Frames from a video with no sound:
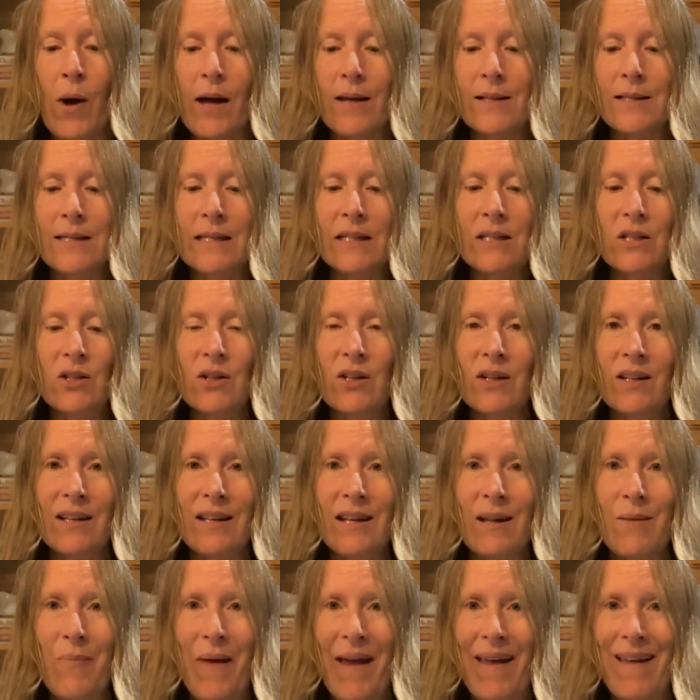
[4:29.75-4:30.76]
I didn't cook
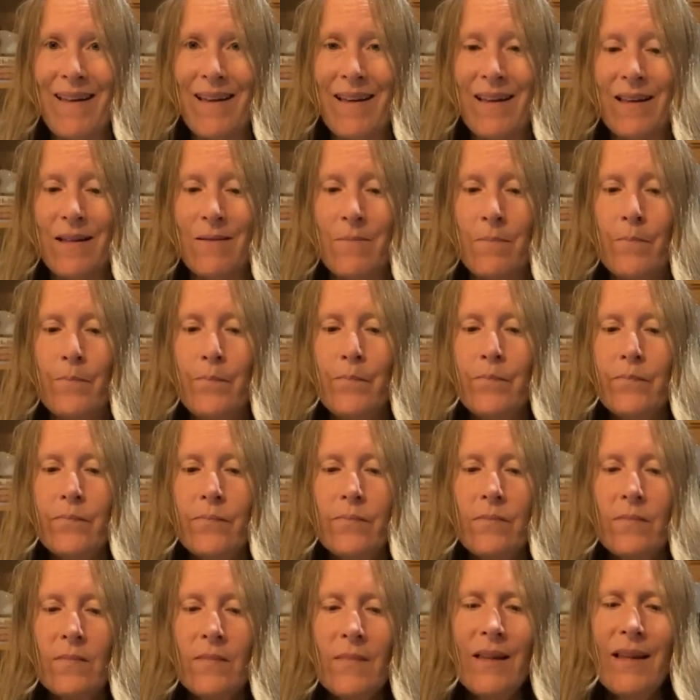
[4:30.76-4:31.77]
any bacon,
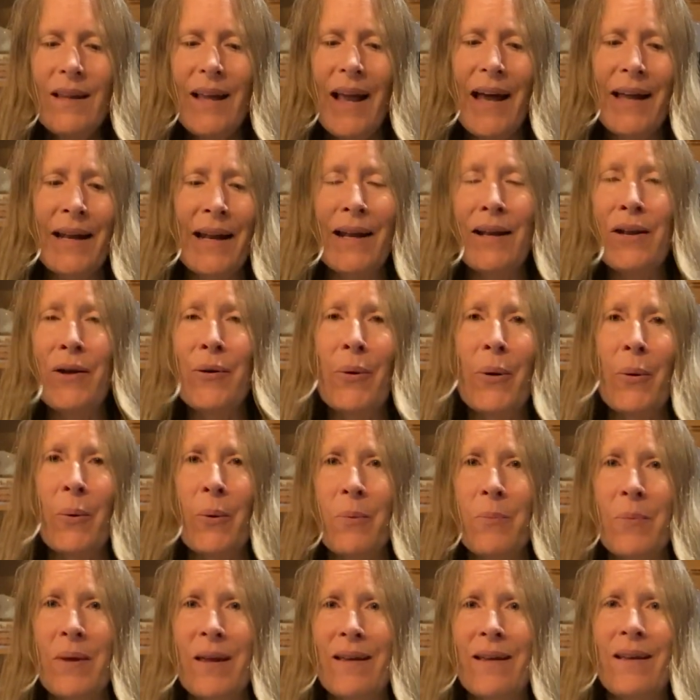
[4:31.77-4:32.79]
and I know it
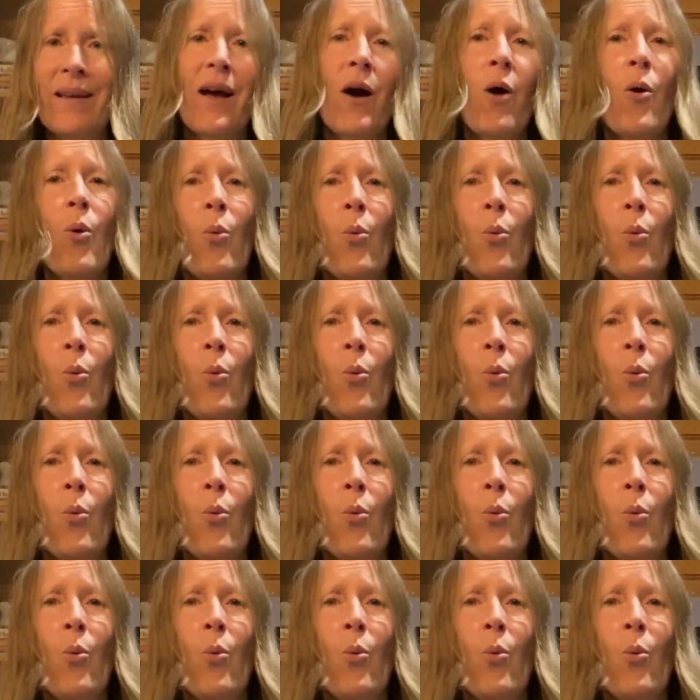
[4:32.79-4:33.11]
would be